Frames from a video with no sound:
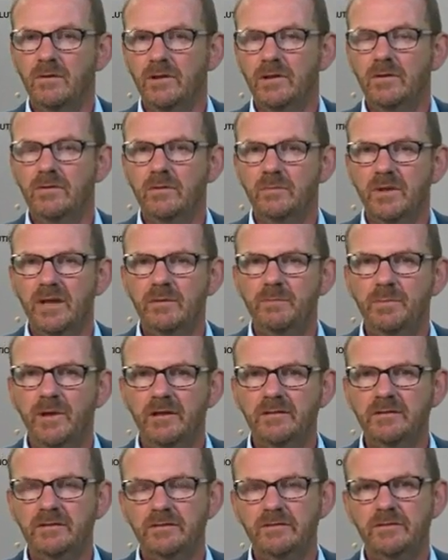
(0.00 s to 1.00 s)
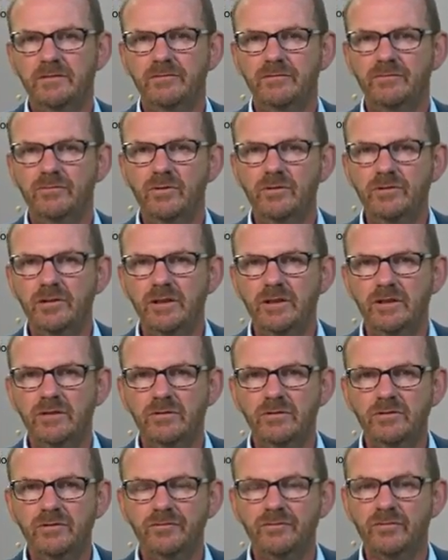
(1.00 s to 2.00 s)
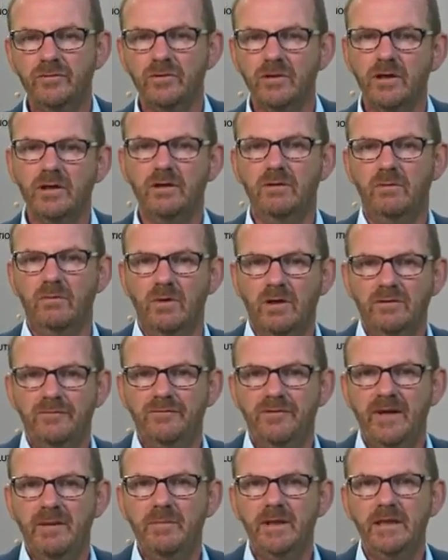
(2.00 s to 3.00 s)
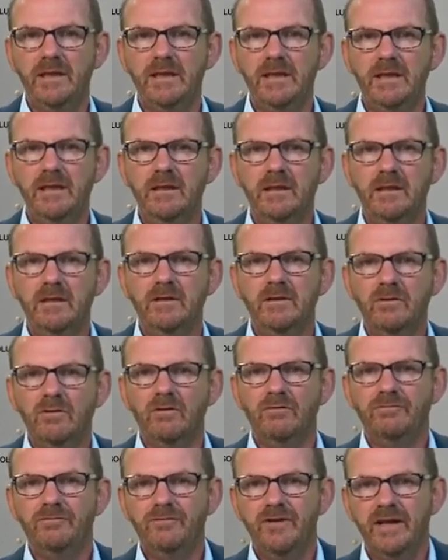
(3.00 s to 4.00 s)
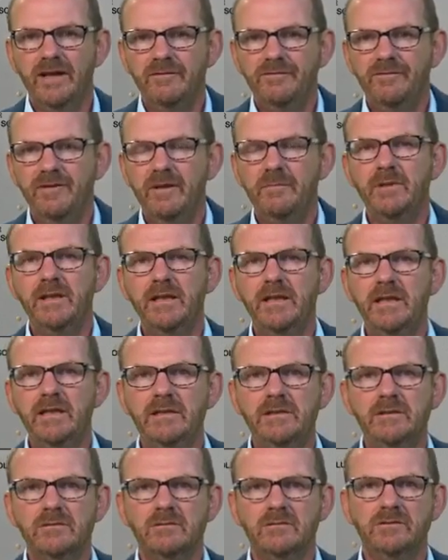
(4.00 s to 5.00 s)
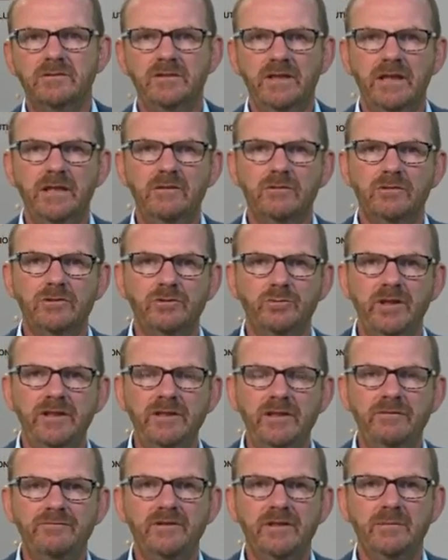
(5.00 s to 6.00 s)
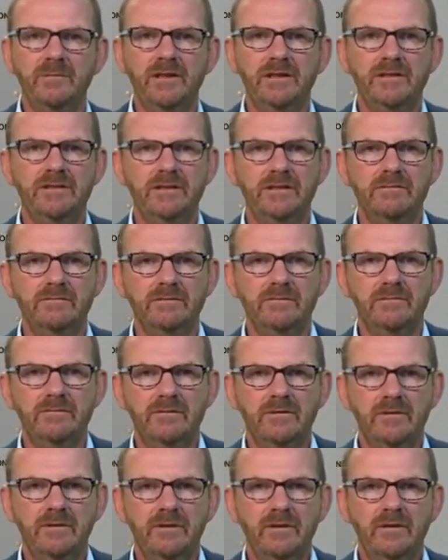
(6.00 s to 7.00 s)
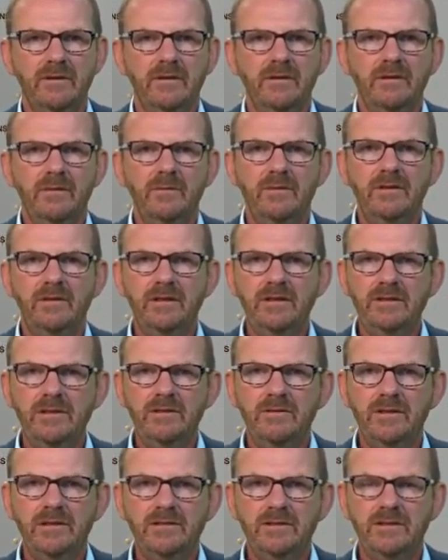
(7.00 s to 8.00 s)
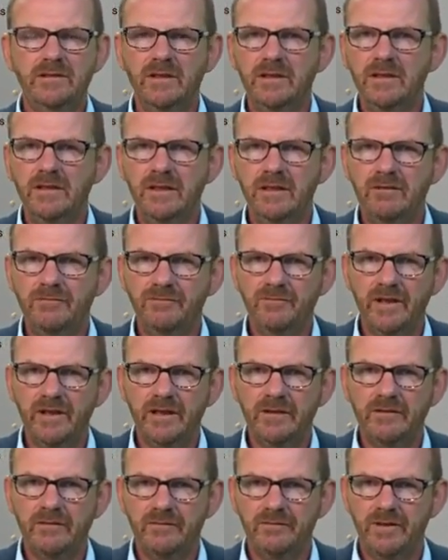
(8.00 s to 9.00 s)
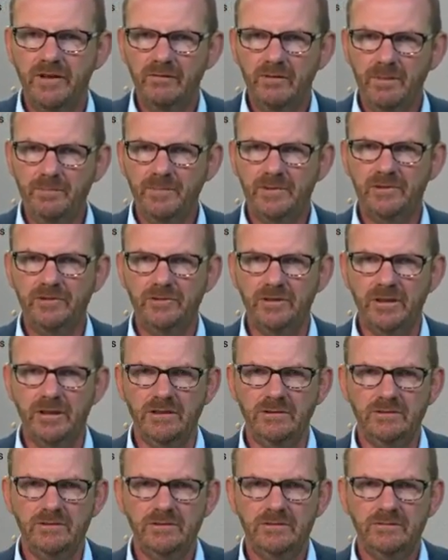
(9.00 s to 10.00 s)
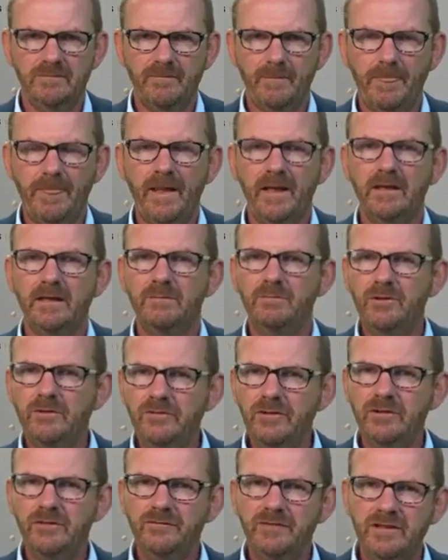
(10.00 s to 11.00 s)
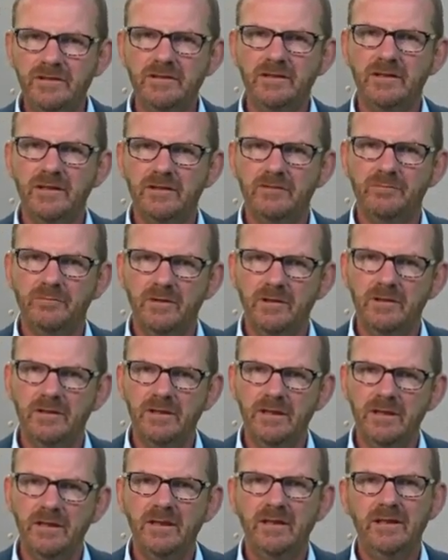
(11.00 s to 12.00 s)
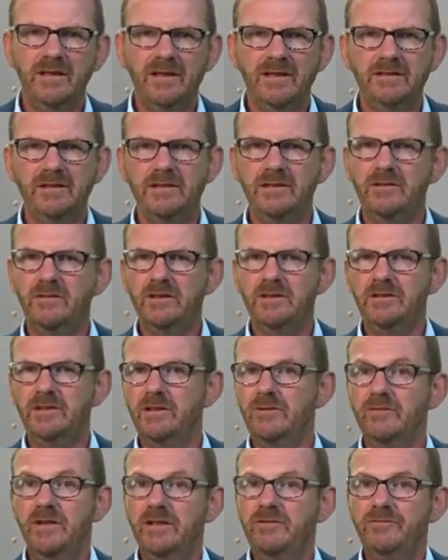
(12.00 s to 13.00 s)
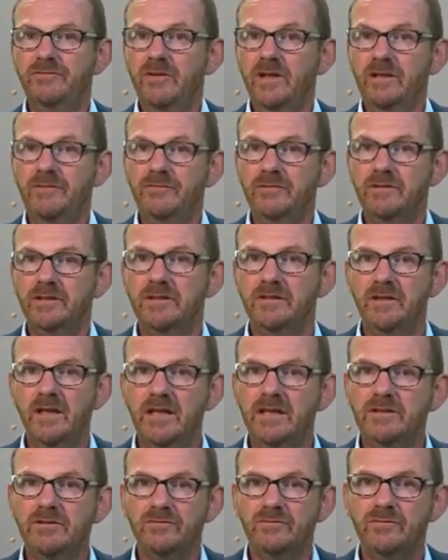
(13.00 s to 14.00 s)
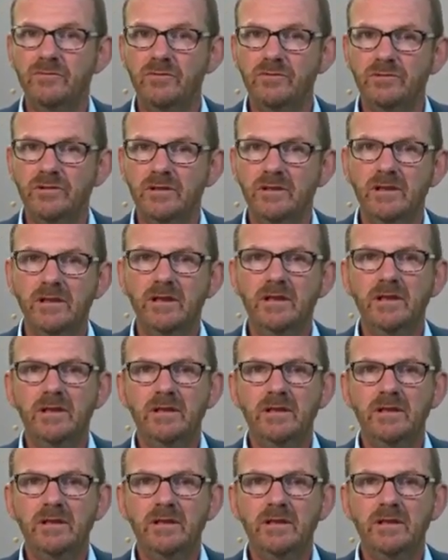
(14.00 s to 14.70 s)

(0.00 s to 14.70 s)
Or you can make patterns of water use for one family, or five families, or 10 or 20 families even. With this, you can study the effect of equipment change. The beauty of this kind of modeling is that you can generate 500 days of water